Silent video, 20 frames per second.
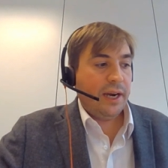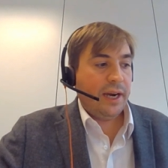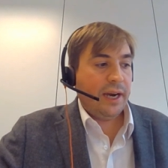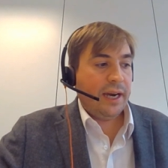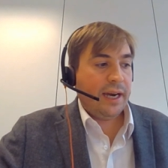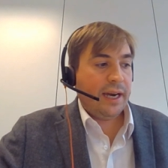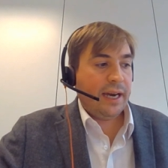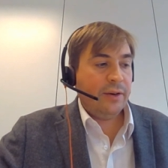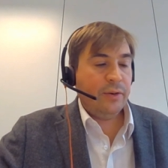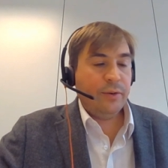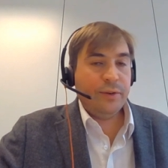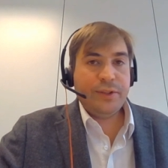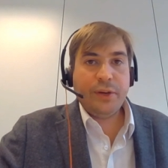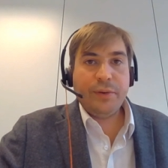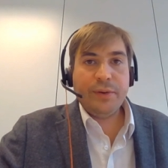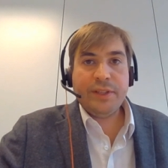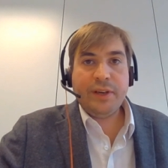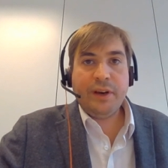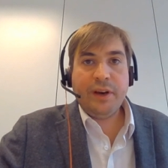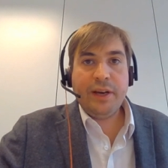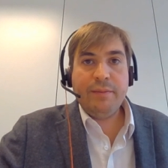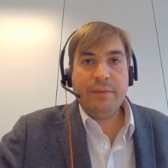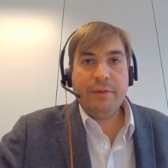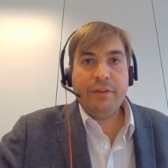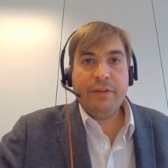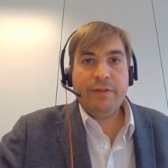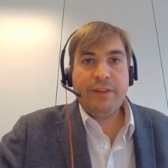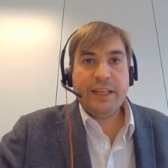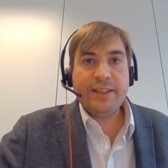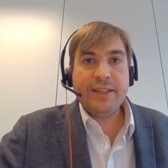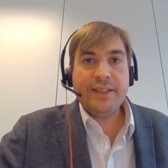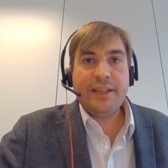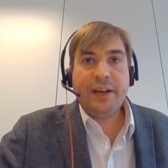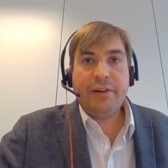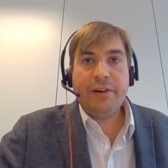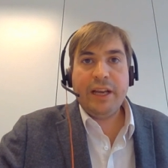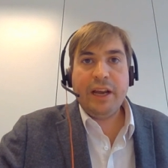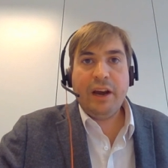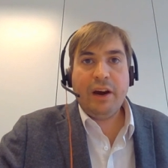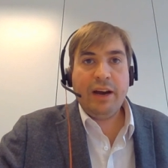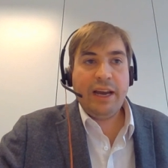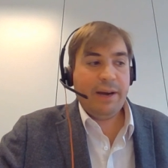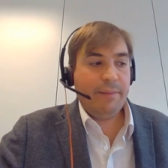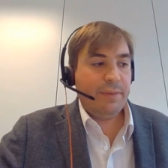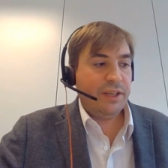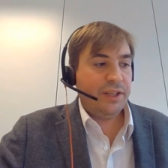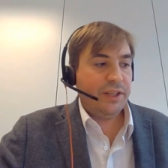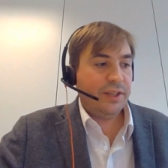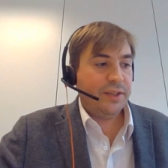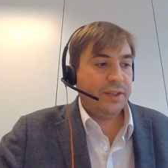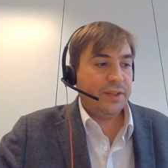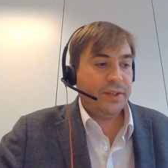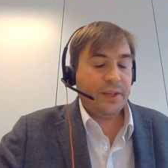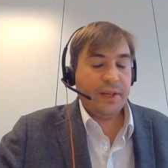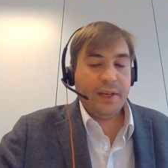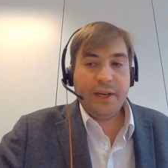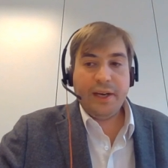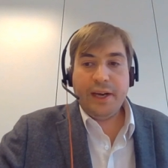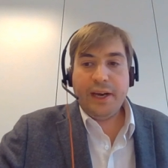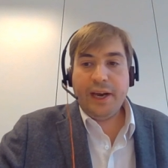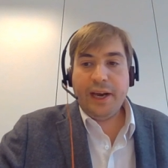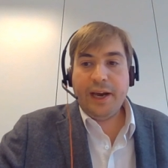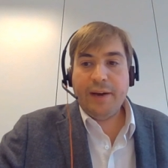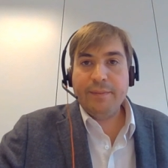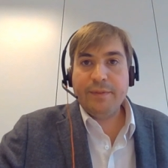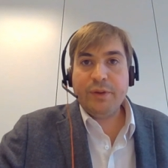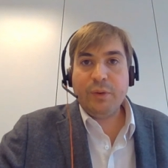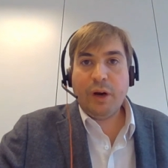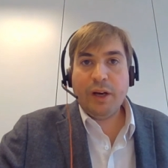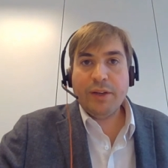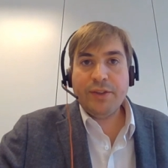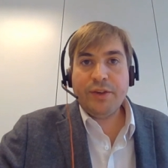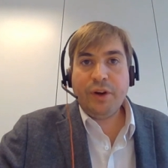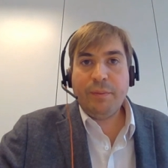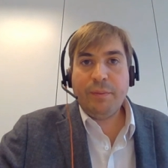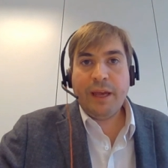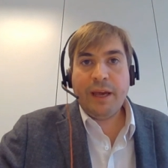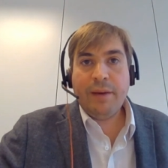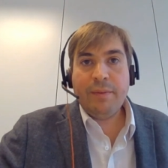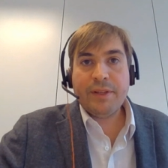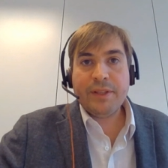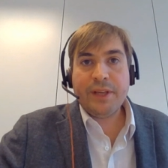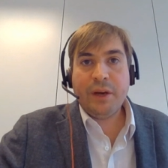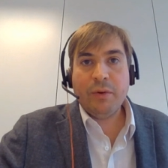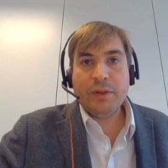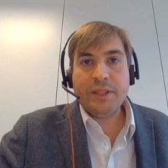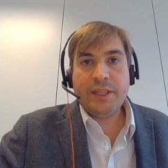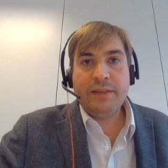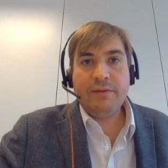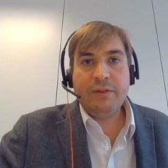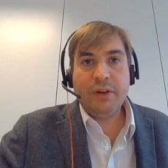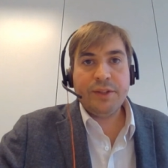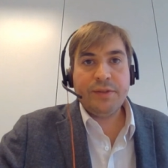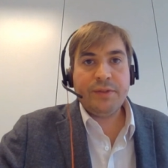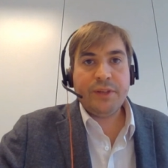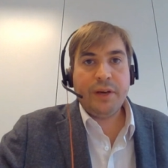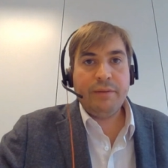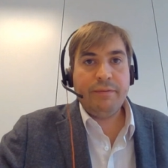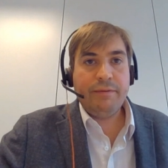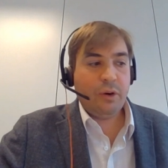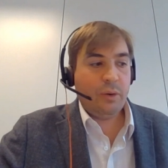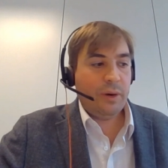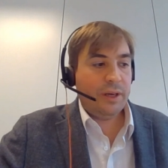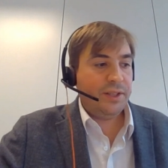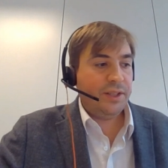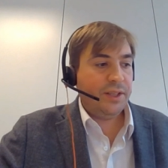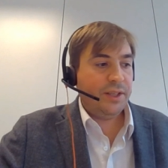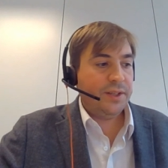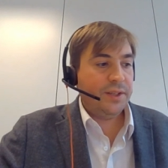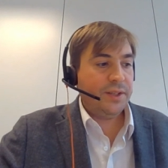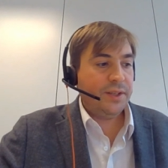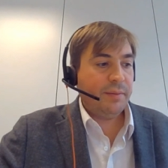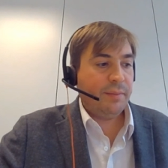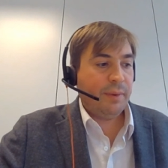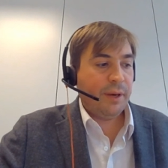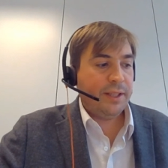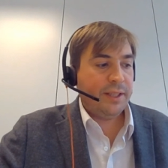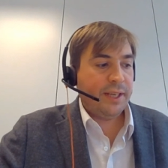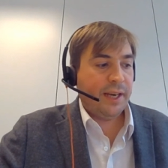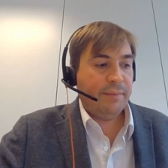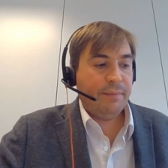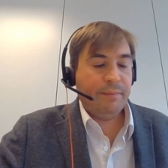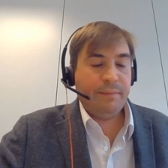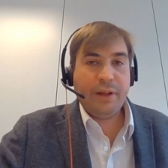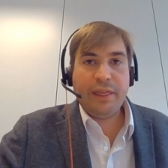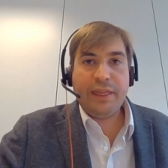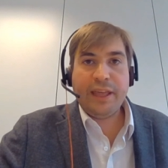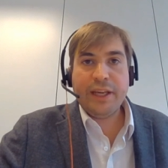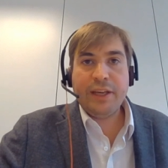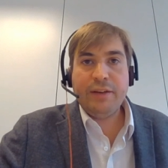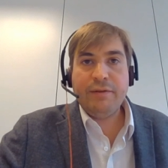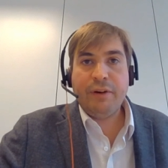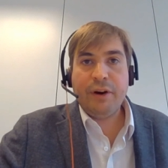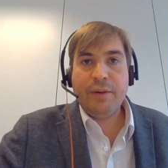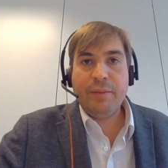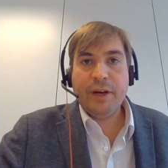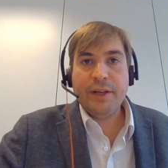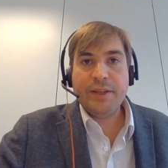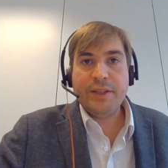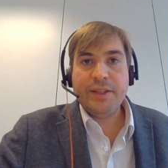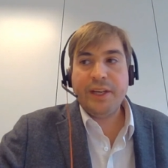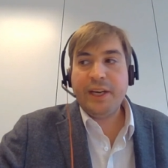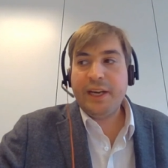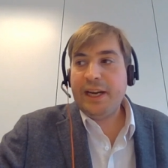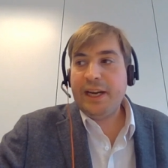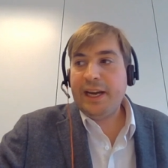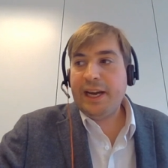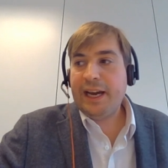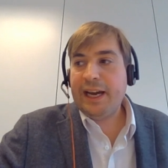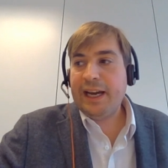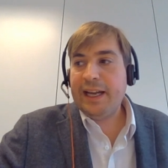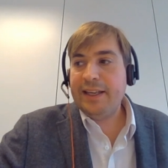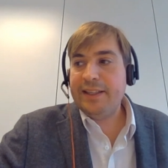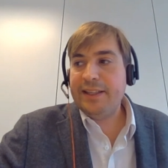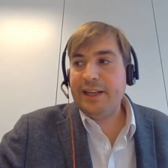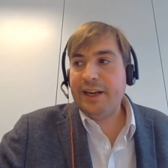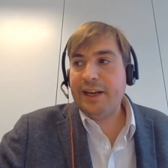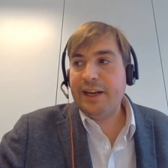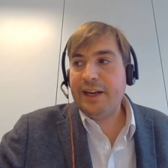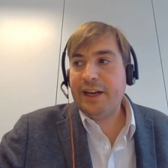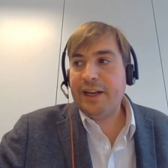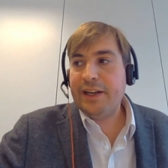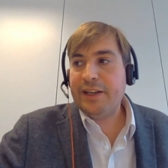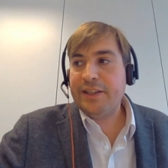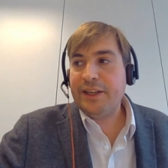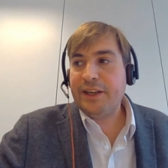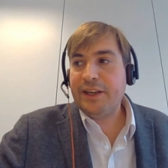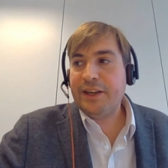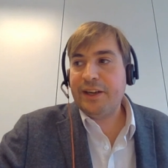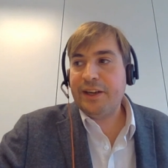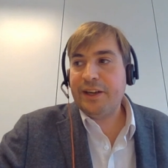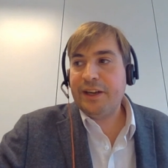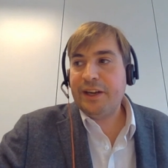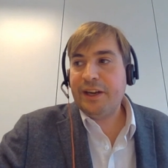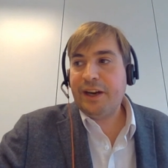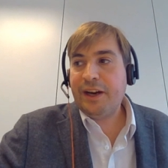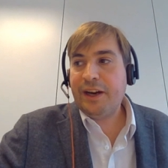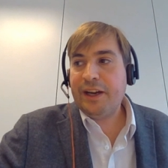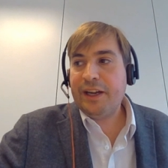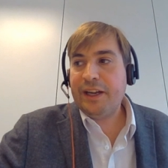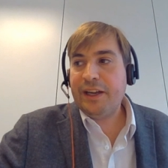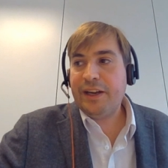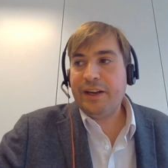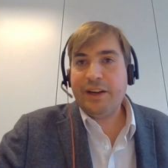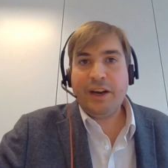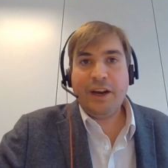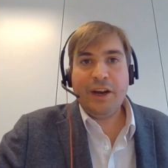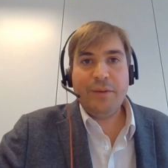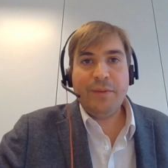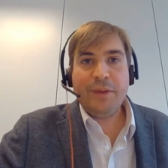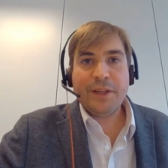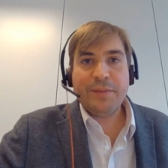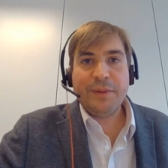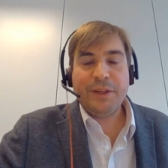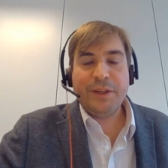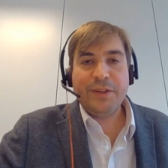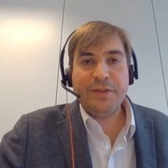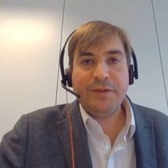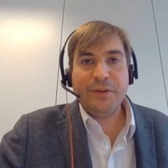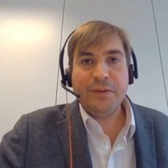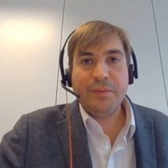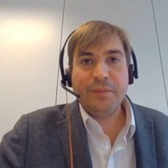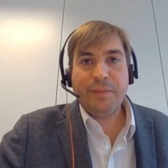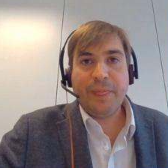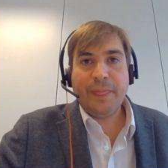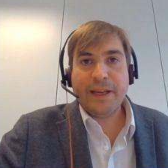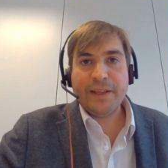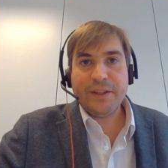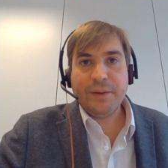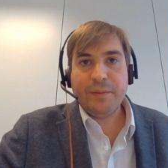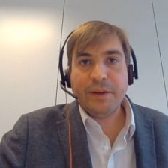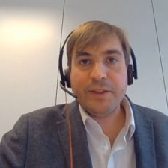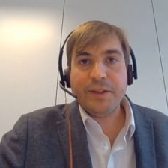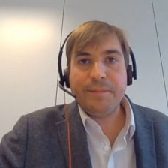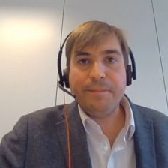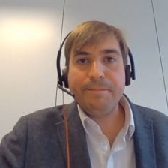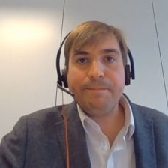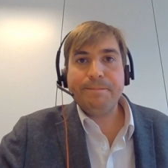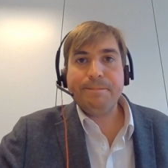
uh, and also a time of, of necessarily high ambitions um, so I'll stop there because I want to leave lots of time for questions. But um, but thank you very much, and uh, and uh, I uh, I hope that's been useful. Thanks so much.